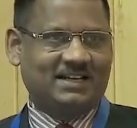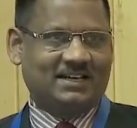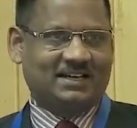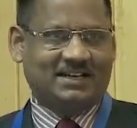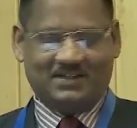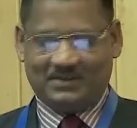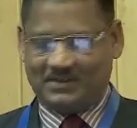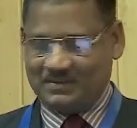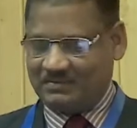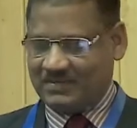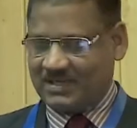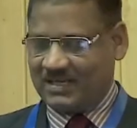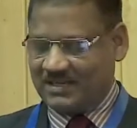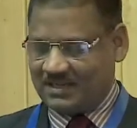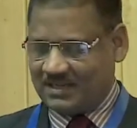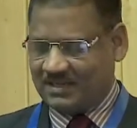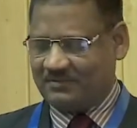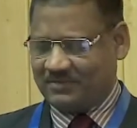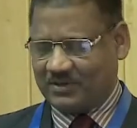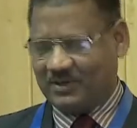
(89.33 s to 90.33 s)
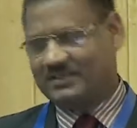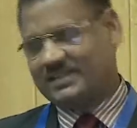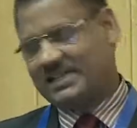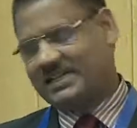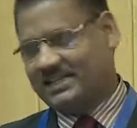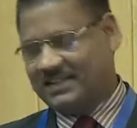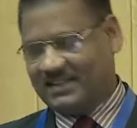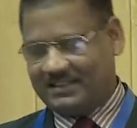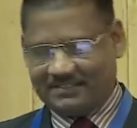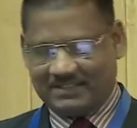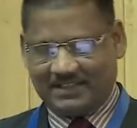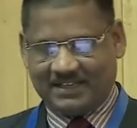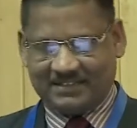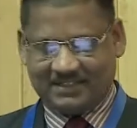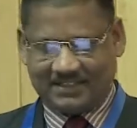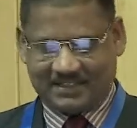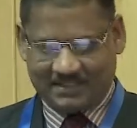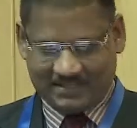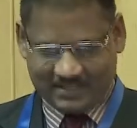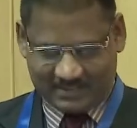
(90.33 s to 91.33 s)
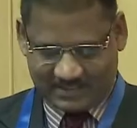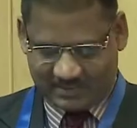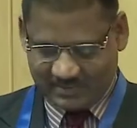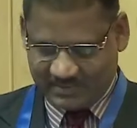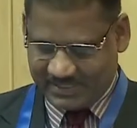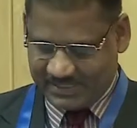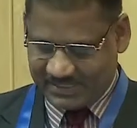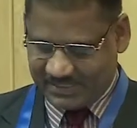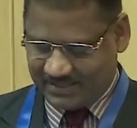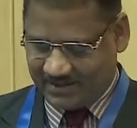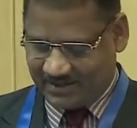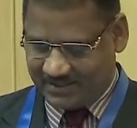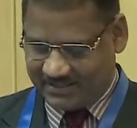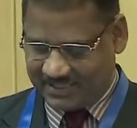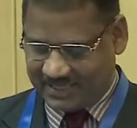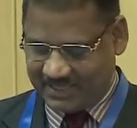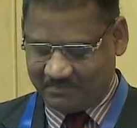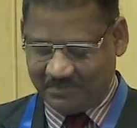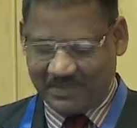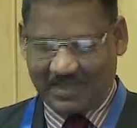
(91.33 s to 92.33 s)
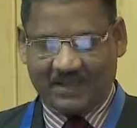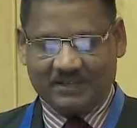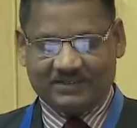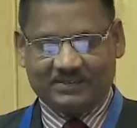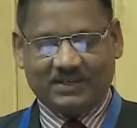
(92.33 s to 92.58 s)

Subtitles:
Of course, IT is another domain and all that.